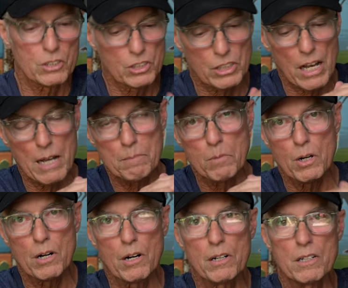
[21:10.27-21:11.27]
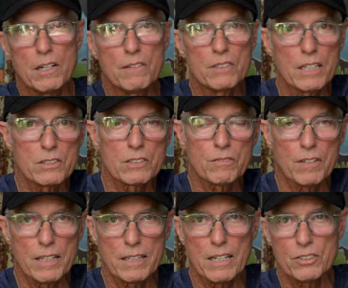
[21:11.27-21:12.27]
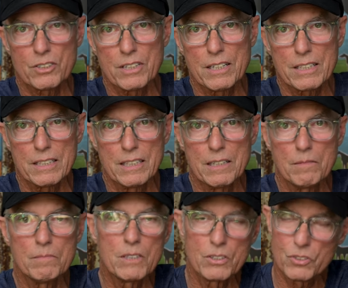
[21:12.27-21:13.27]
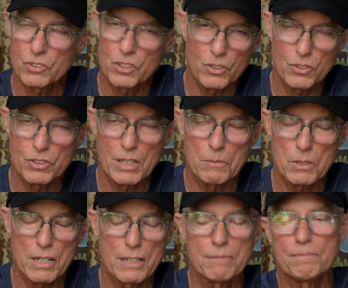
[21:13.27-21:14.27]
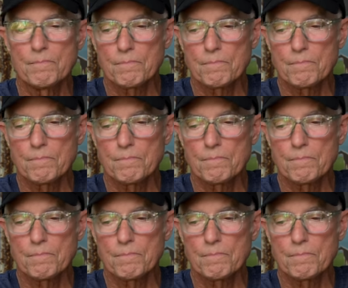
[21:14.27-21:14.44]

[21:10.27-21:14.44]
sidebar of TexasFlyCaster.com, it's still the same site.